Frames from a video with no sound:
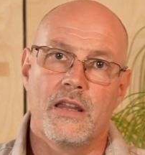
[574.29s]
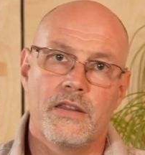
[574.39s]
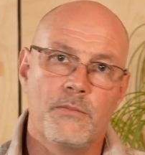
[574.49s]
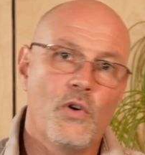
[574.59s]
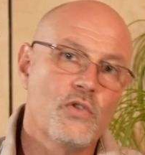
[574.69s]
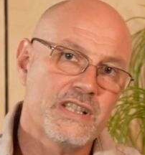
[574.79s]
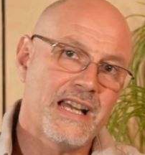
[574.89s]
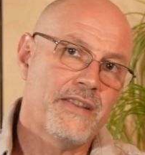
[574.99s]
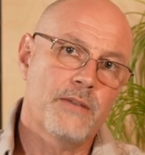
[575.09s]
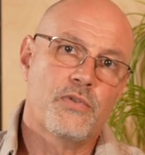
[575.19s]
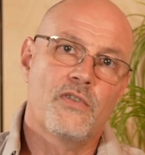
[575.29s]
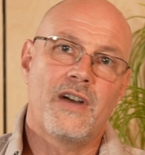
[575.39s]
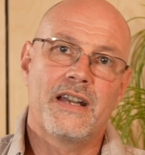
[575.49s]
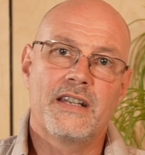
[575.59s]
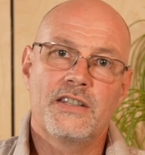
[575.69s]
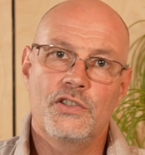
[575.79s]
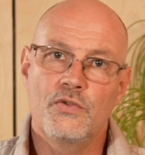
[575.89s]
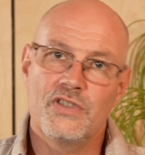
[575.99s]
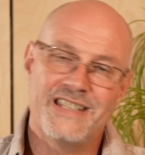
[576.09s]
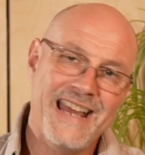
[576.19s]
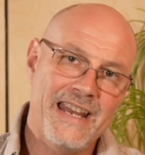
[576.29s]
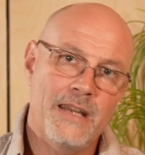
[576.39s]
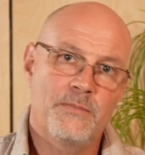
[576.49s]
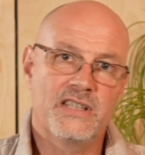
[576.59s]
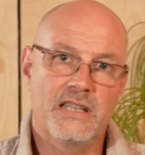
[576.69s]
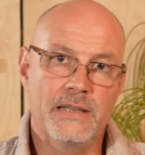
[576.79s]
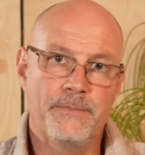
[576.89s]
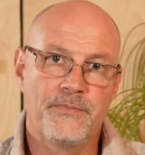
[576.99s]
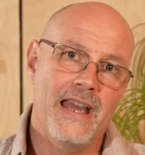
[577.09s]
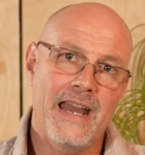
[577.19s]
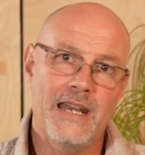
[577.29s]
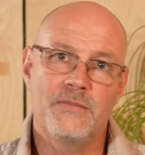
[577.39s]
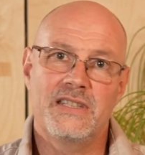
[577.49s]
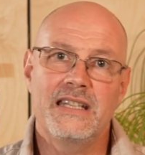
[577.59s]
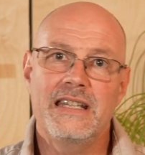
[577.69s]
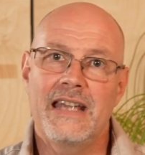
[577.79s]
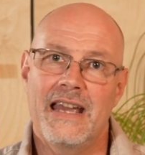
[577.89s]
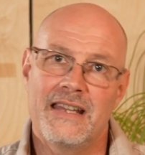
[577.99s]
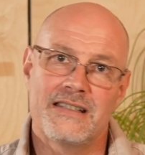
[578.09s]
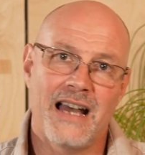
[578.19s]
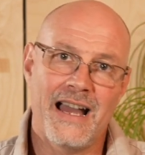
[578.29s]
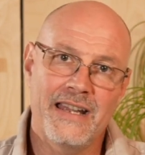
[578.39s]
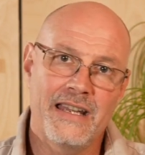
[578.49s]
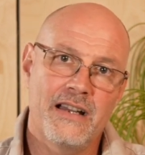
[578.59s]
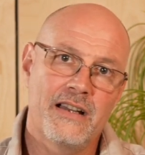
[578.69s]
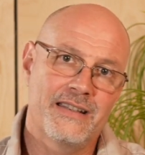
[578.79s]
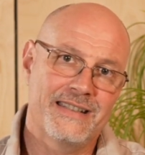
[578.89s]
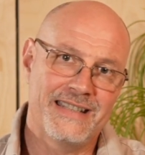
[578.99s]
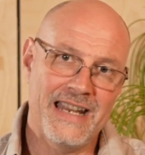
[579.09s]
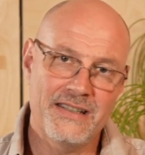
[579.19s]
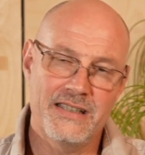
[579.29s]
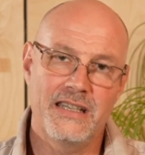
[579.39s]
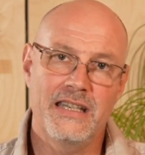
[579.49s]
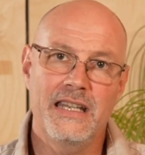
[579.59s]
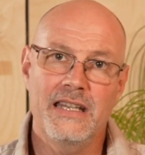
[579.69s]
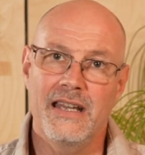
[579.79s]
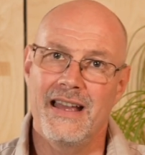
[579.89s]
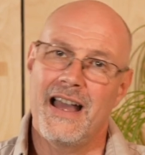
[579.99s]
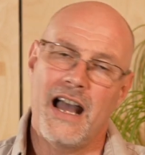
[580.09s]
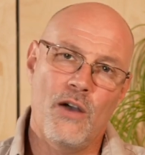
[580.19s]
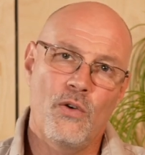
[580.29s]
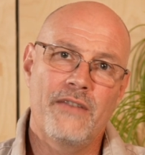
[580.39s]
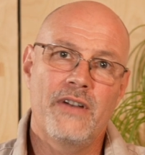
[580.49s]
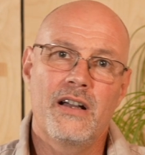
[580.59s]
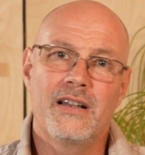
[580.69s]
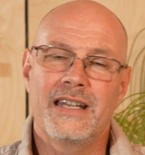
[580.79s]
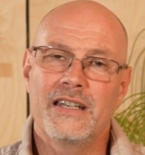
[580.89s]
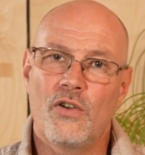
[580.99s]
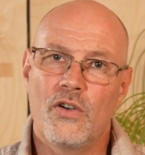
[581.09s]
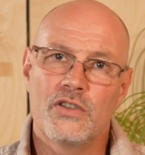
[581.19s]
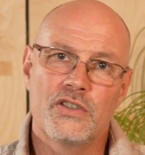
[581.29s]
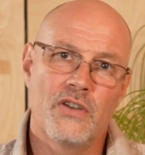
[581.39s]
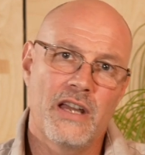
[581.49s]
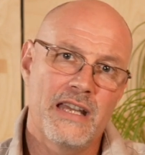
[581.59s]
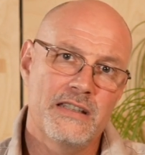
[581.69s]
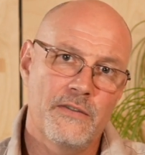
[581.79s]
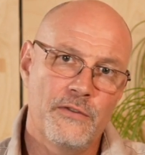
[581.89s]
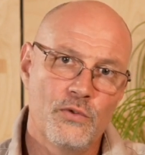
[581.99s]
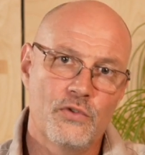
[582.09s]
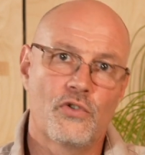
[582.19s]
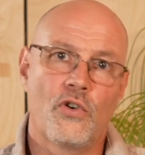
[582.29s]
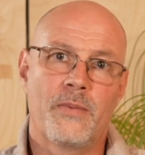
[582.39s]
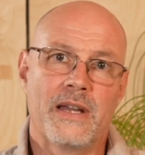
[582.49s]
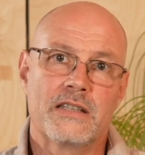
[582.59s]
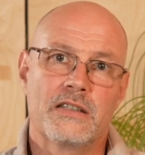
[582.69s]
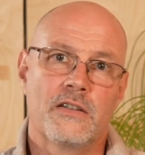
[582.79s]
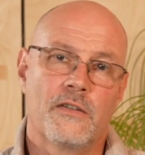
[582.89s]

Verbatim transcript: The most other providers use NMC, NMC has a higher density, however, it also has a few drawbacks.